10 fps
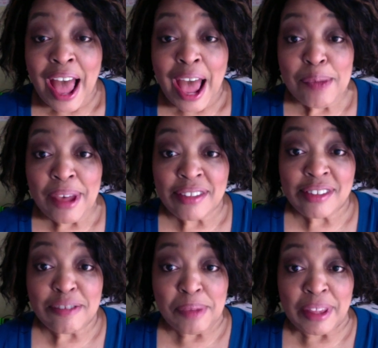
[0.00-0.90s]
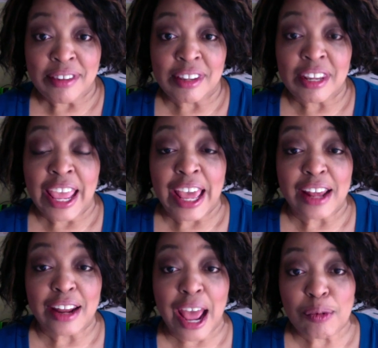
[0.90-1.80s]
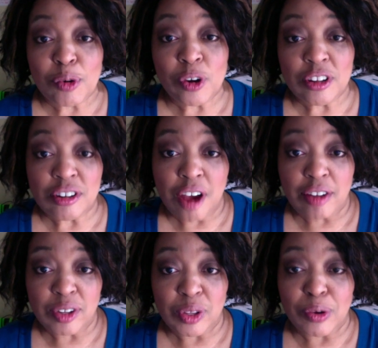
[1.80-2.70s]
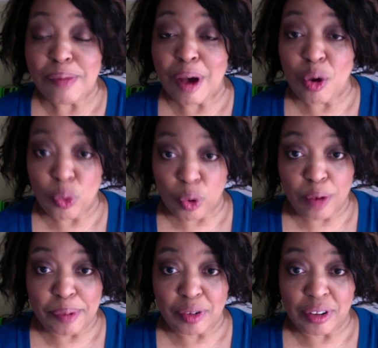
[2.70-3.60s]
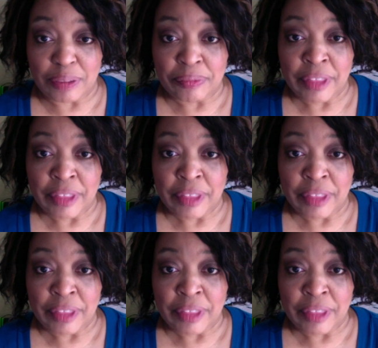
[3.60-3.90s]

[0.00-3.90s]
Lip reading: I'm SF Benson, and I'm going to talk to you about world building.